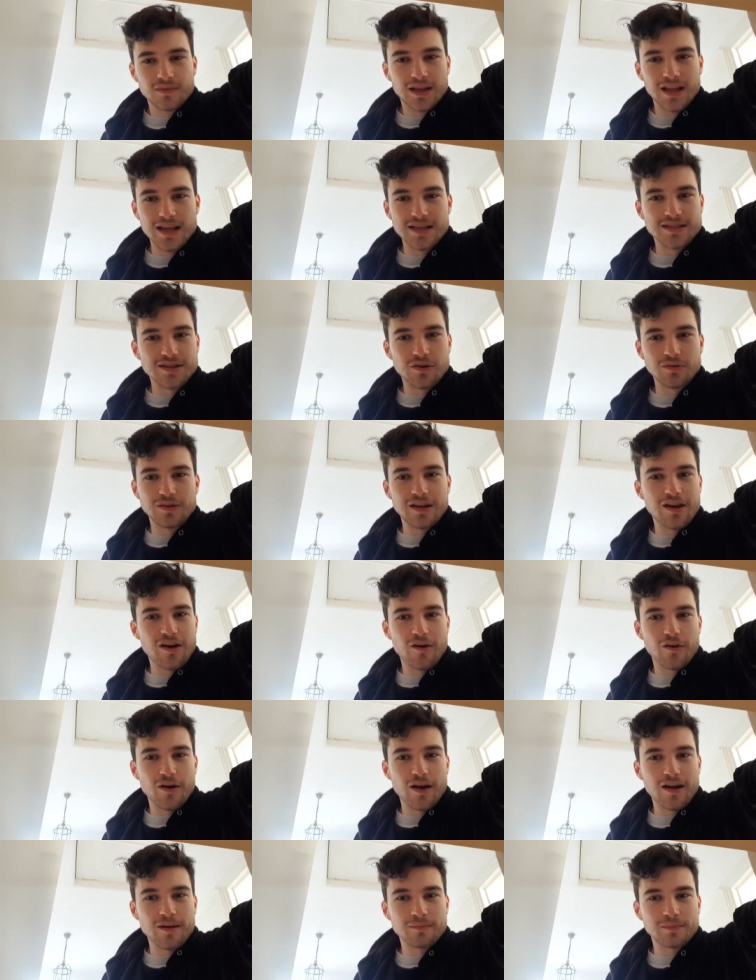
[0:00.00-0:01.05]
there's no
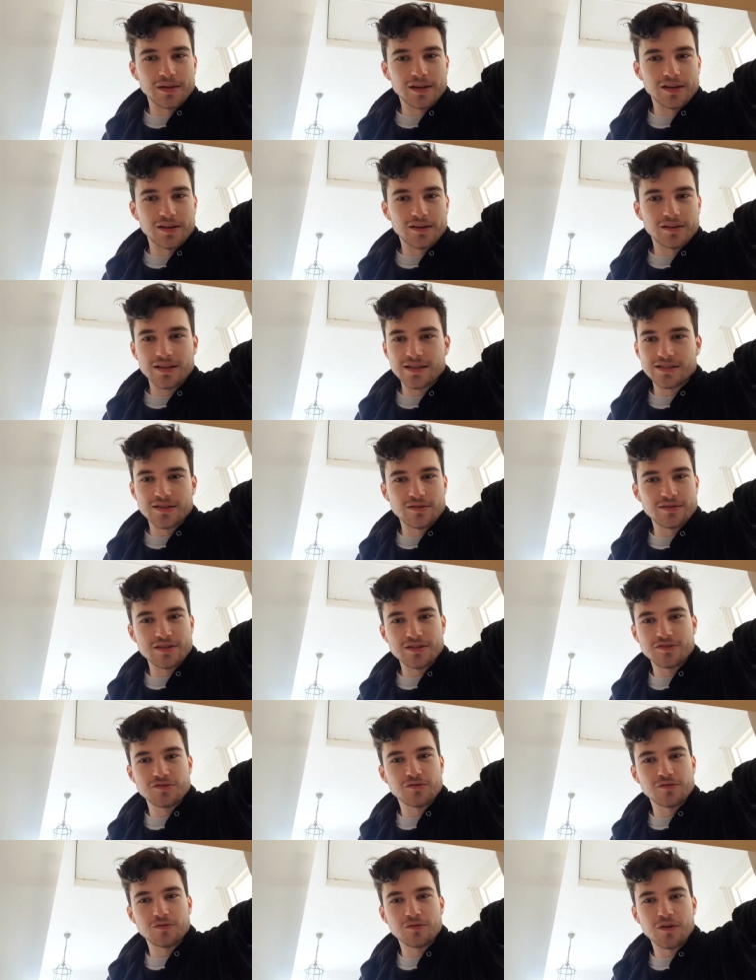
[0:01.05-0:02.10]
DRM, you know, there's no
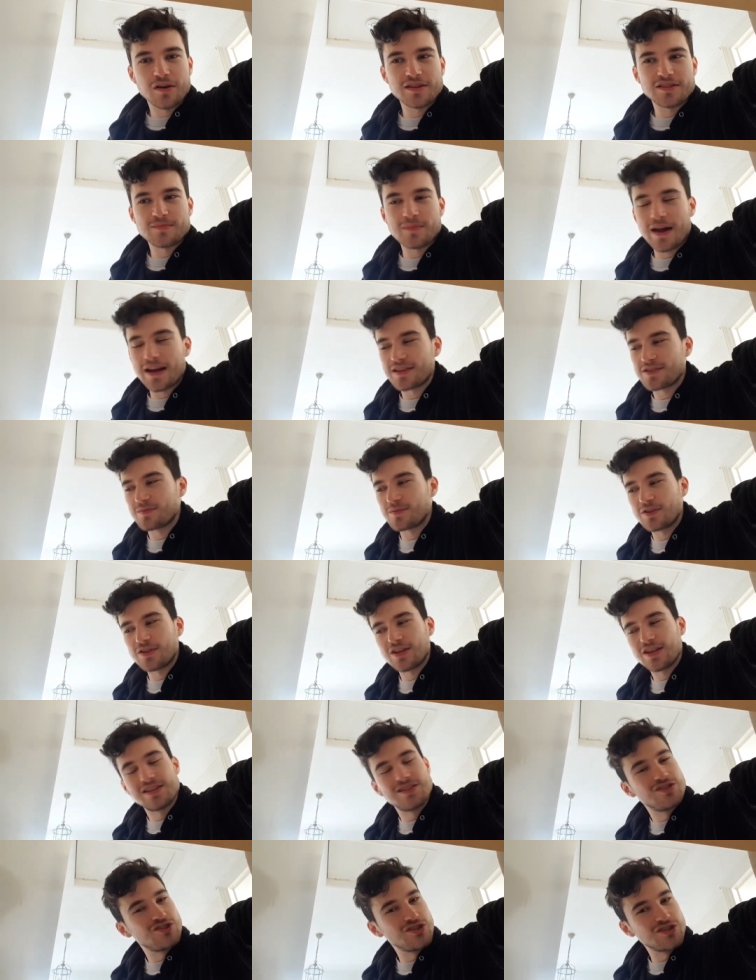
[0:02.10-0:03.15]
digital rights management.
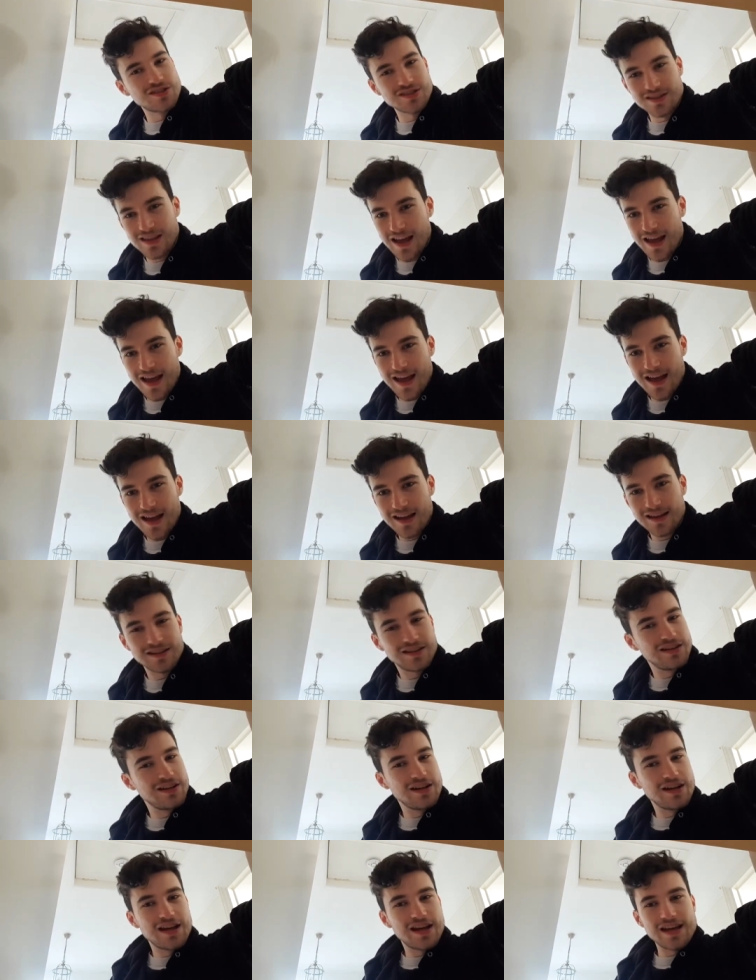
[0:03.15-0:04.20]
It's just there.
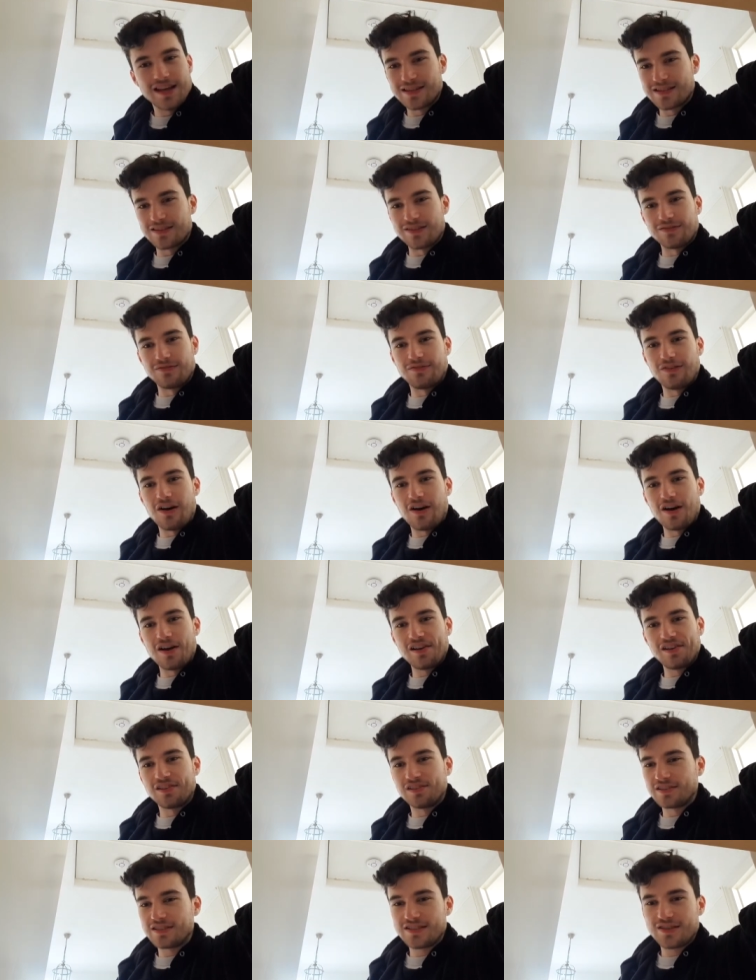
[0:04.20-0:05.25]
It's the
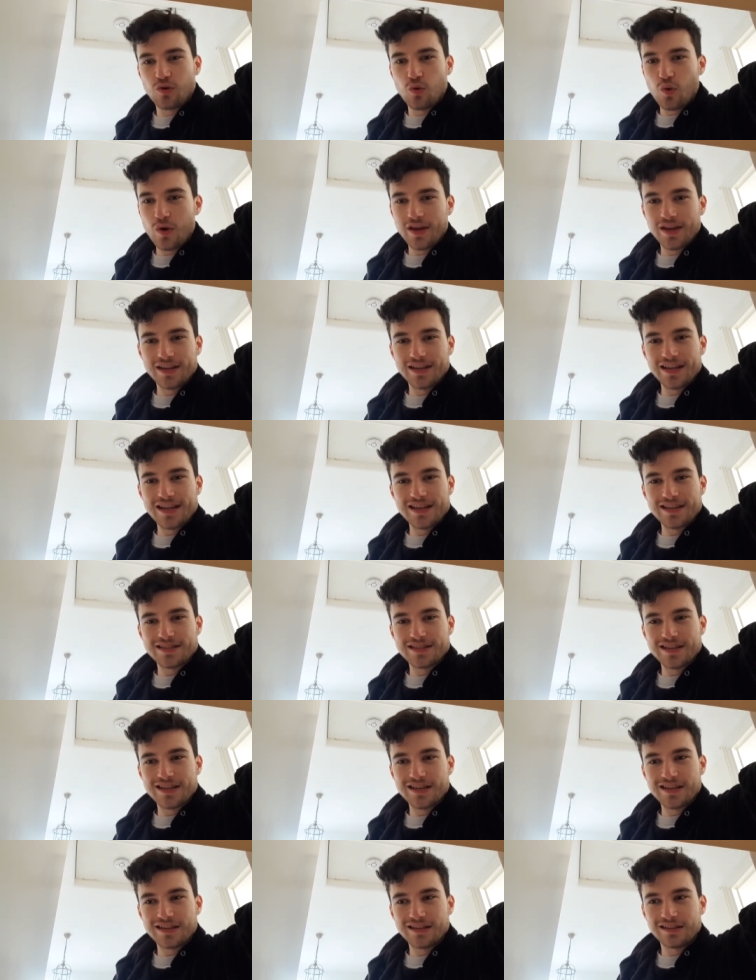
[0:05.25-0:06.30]
file. It's quick and
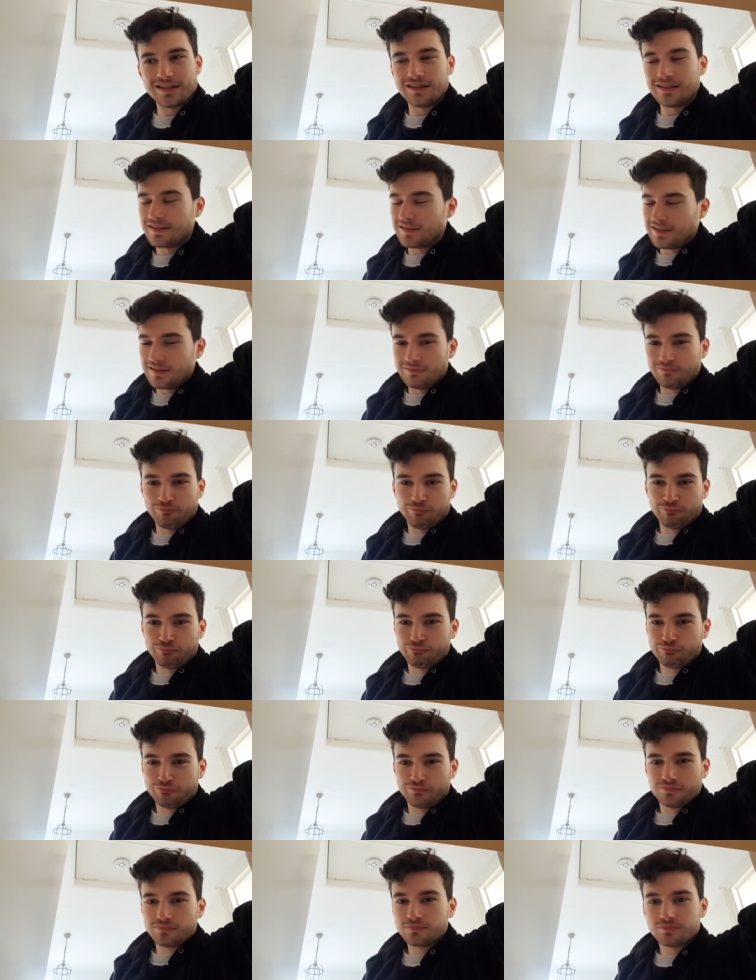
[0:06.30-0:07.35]
easy.
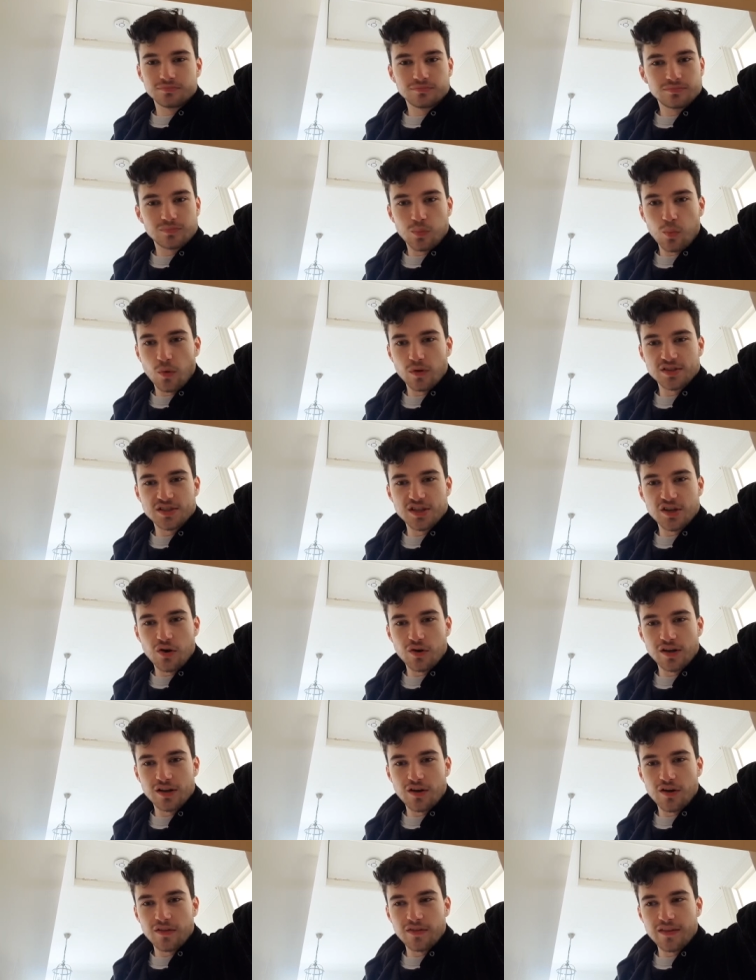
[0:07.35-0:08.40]
Once you got
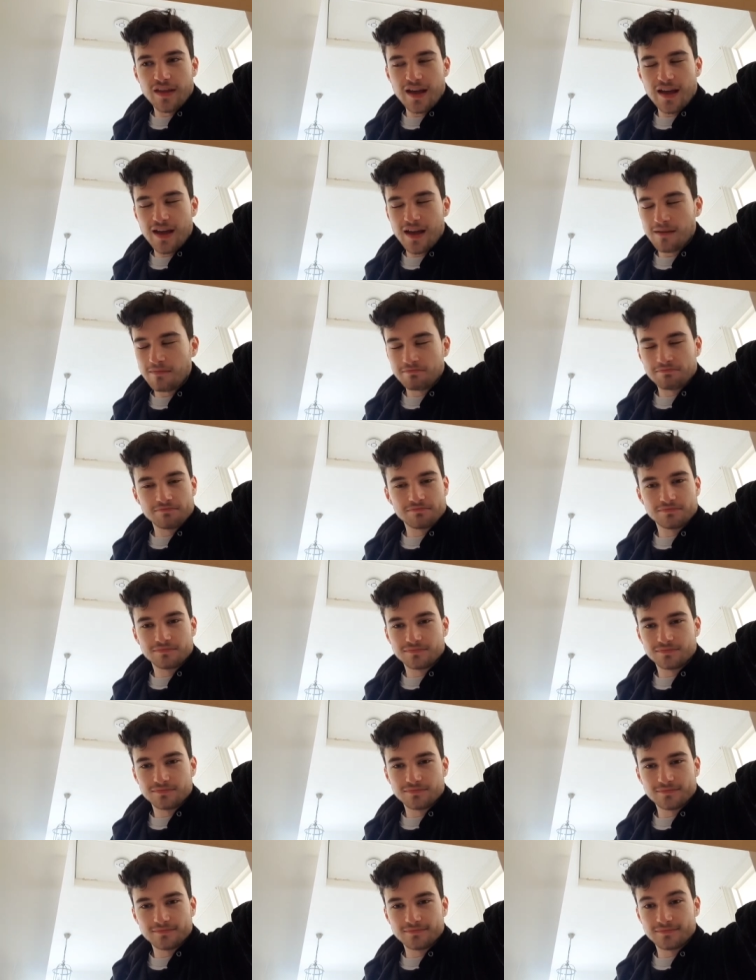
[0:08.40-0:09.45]
it on there,
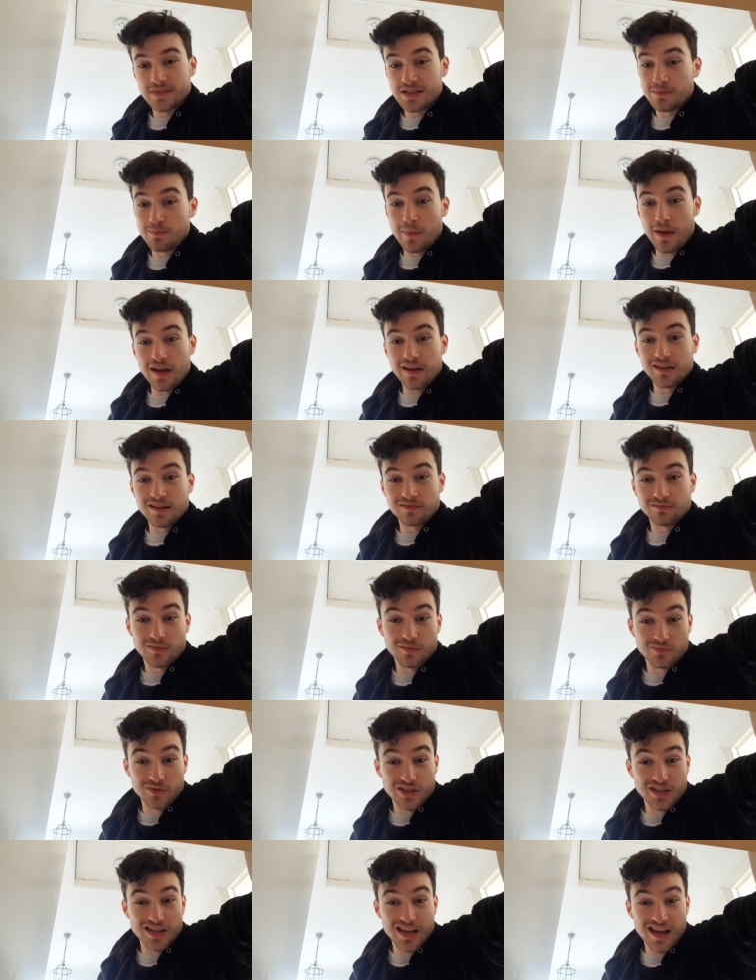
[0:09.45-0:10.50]
it's better. I'm
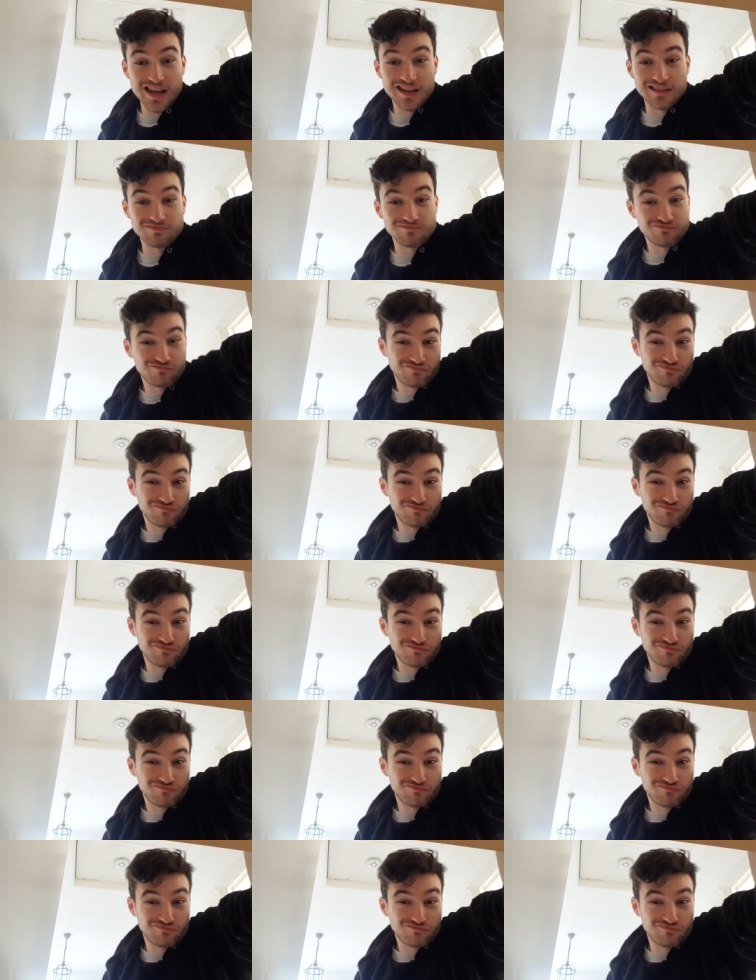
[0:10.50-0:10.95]
just saying.